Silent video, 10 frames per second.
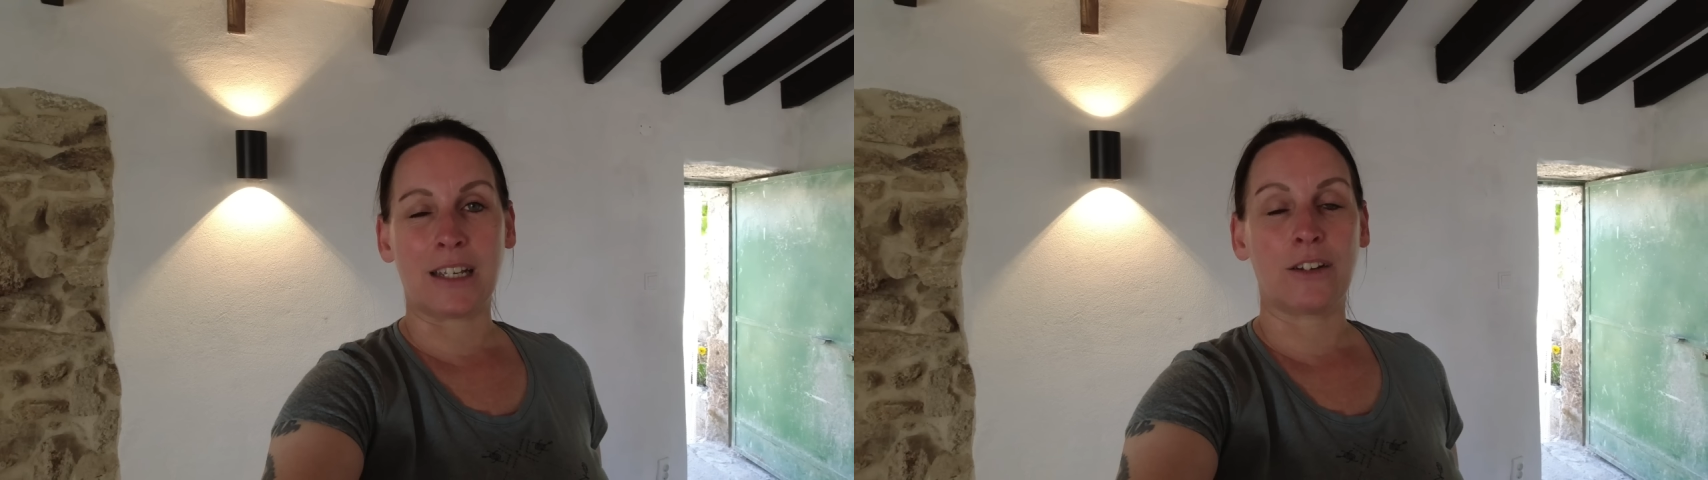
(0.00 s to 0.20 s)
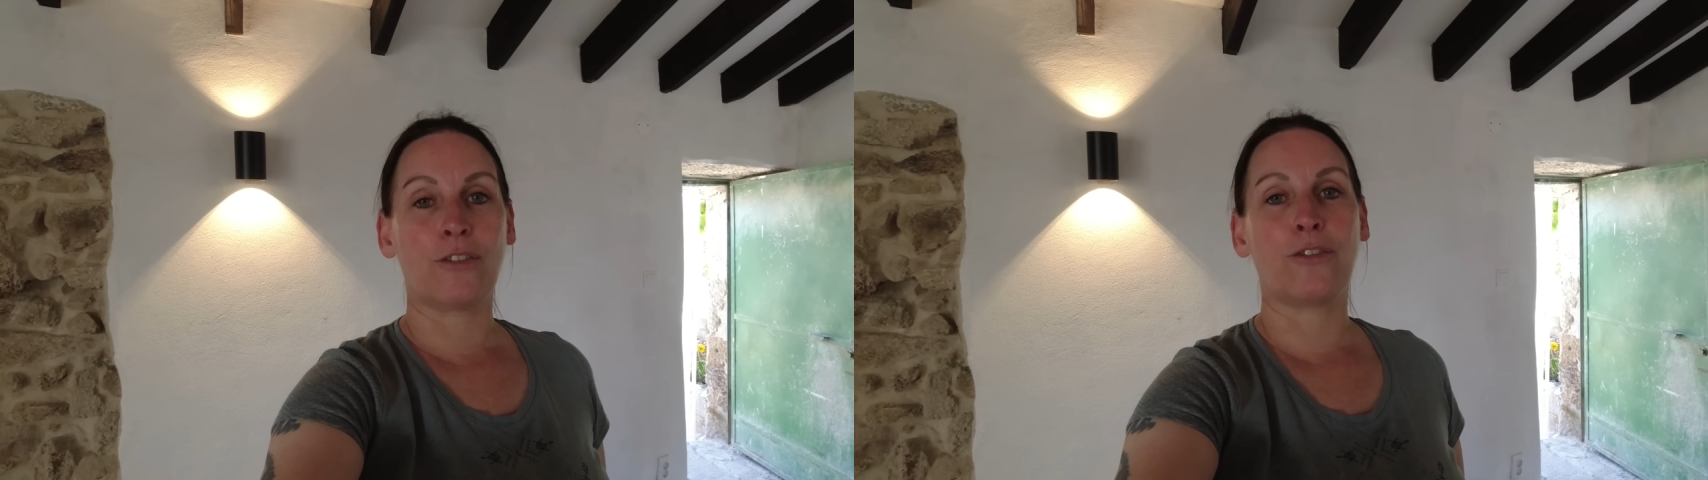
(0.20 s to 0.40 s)

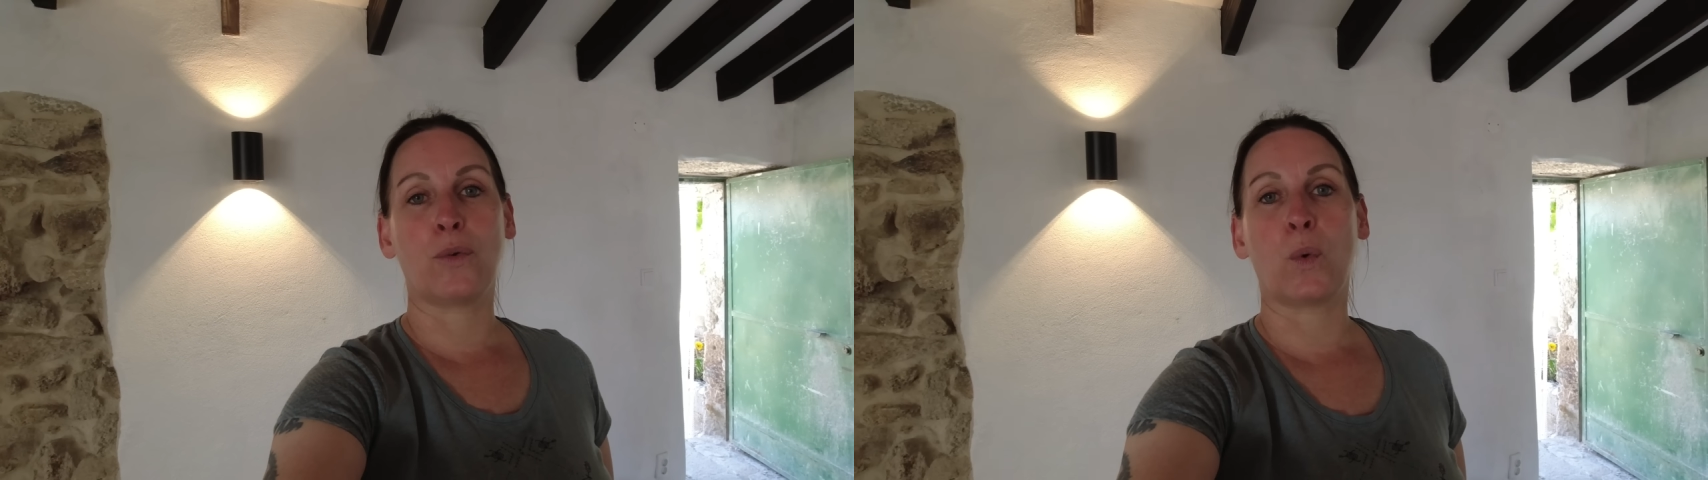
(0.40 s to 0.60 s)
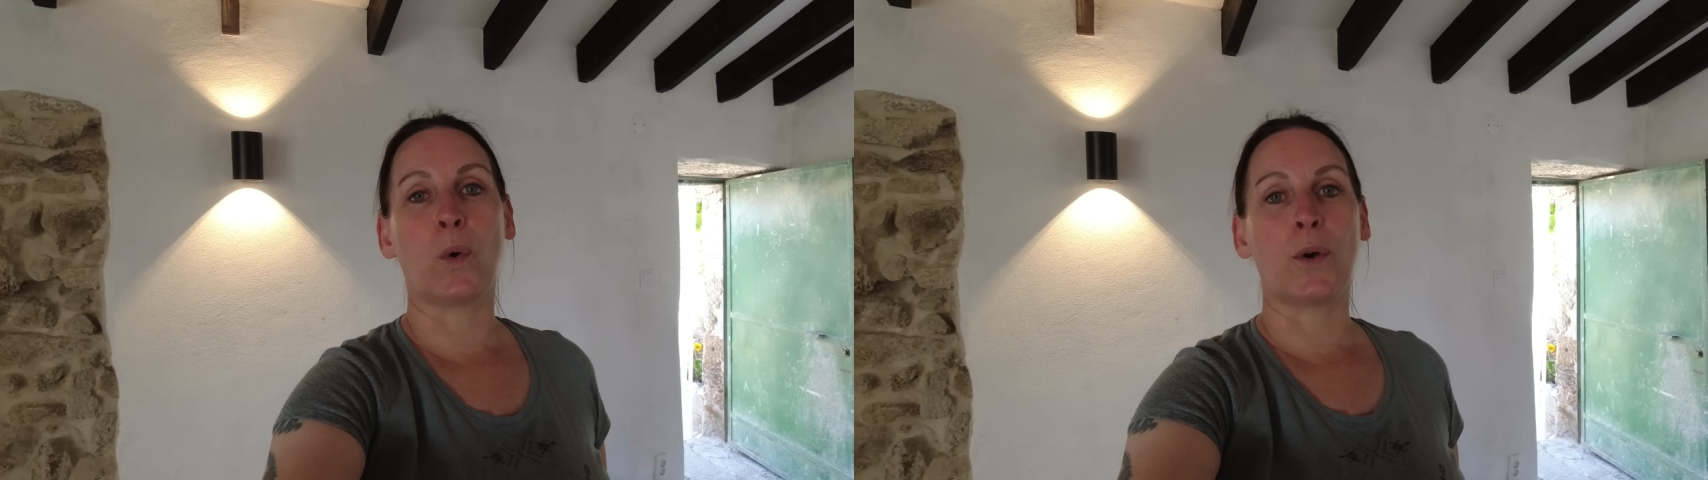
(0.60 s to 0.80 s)
it
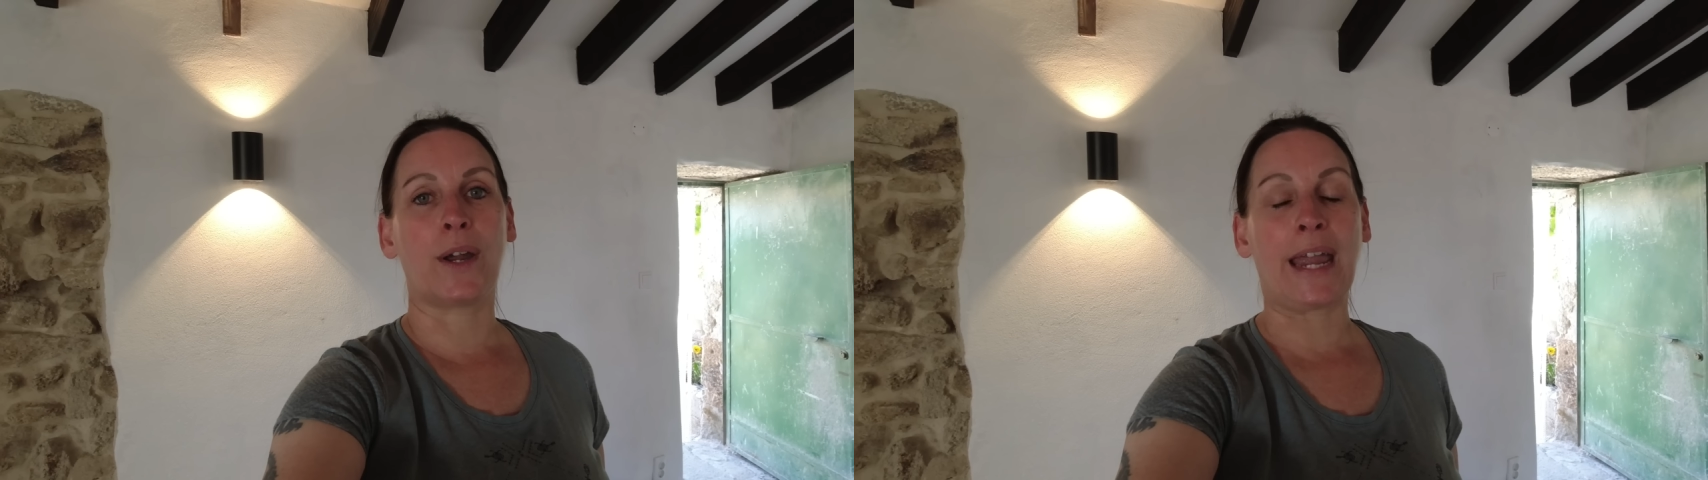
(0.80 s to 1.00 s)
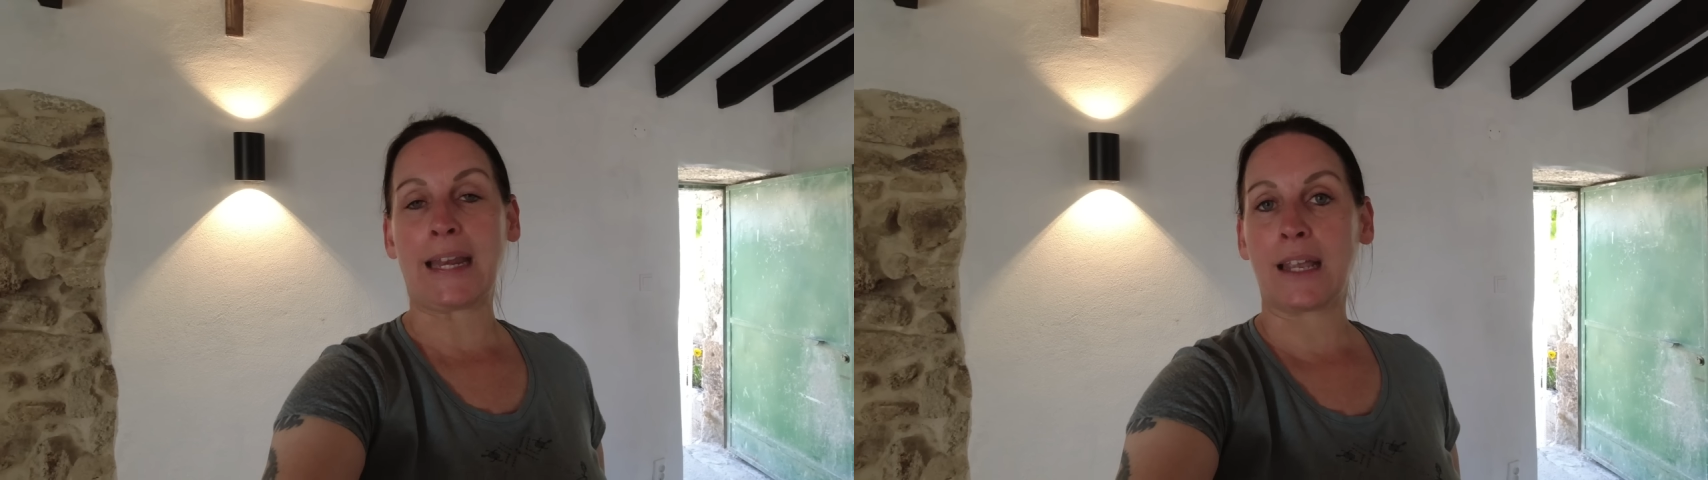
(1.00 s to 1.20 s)

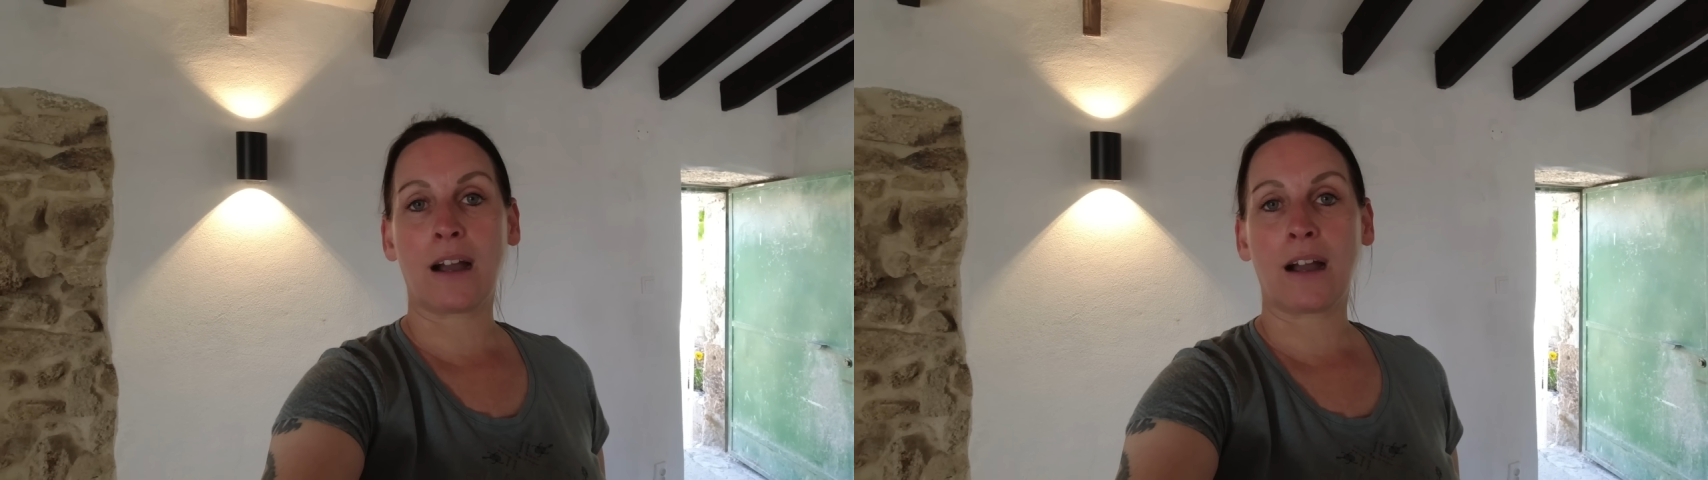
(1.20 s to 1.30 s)
for any